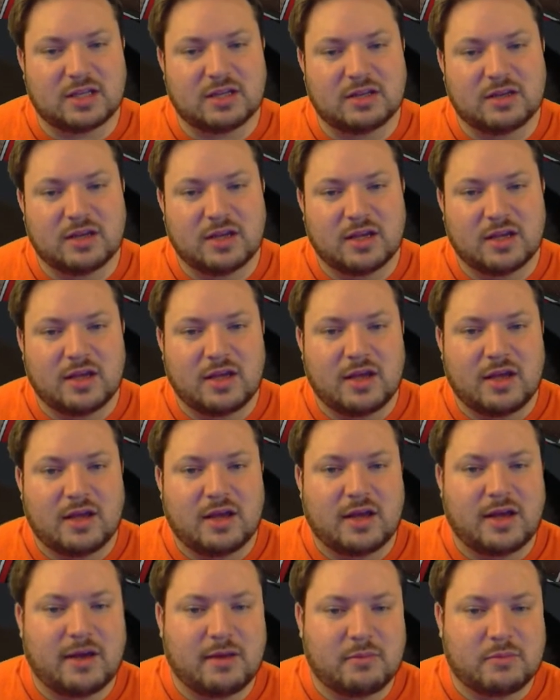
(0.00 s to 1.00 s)
And
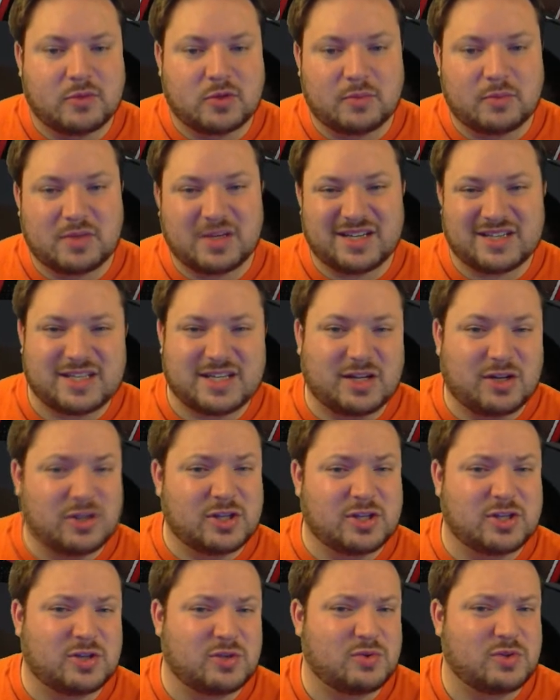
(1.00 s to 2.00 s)
um, so because I
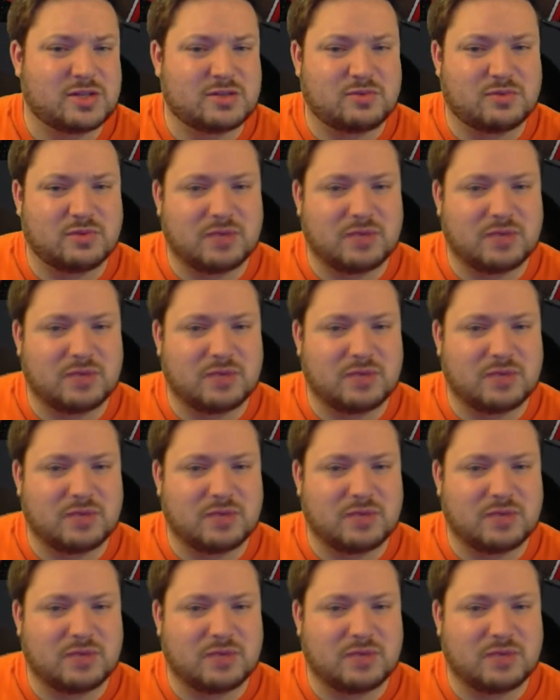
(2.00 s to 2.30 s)
only do this